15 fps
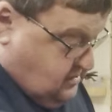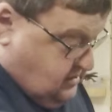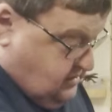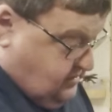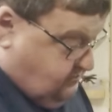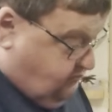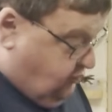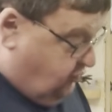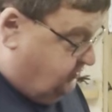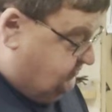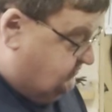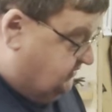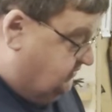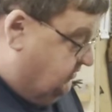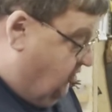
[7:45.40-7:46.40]
Important
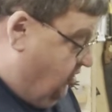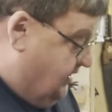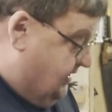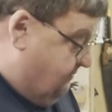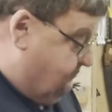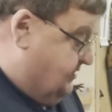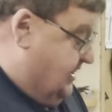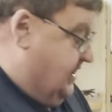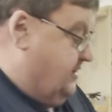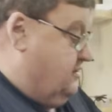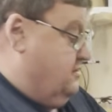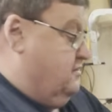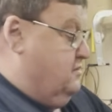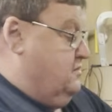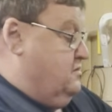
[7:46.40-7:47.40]
to line up that
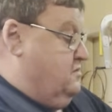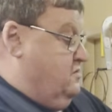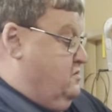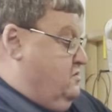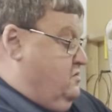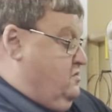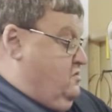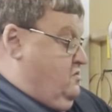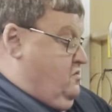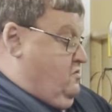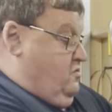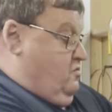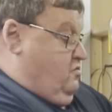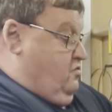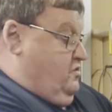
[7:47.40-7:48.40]

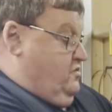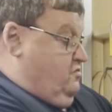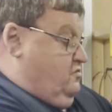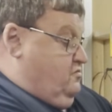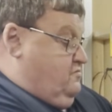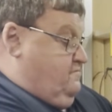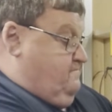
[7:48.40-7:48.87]
oil.